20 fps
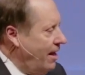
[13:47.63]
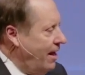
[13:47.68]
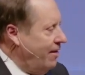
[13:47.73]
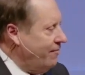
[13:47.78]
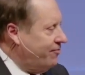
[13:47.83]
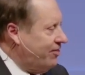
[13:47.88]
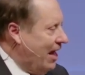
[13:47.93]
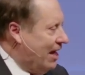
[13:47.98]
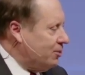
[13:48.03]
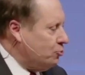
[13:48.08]

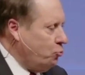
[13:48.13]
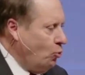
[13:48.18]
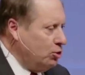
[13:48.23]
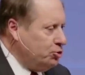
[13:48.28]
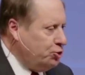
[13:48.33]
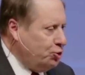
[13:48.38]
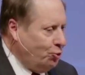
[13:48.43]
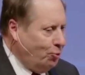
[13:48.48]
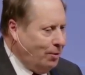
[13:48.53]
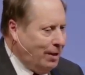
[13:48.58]
If that's
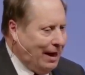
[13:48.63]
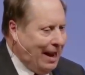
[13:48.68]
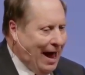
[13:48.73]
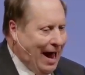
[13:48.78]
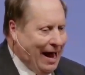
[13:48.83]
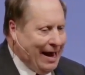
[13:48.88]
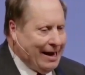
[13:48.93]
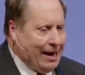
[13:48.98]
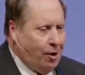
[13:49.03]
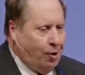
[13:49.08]
what you're
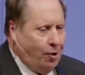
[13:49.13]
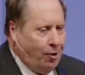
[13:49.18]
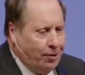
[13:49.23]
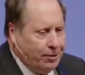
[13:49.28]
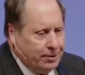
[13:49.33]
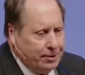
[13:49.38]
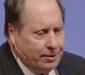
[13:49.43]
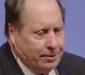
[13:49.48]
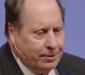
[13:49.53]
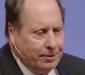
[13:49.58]
relying
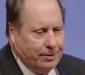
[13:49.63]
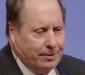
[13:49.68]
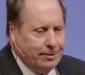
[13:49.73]
on,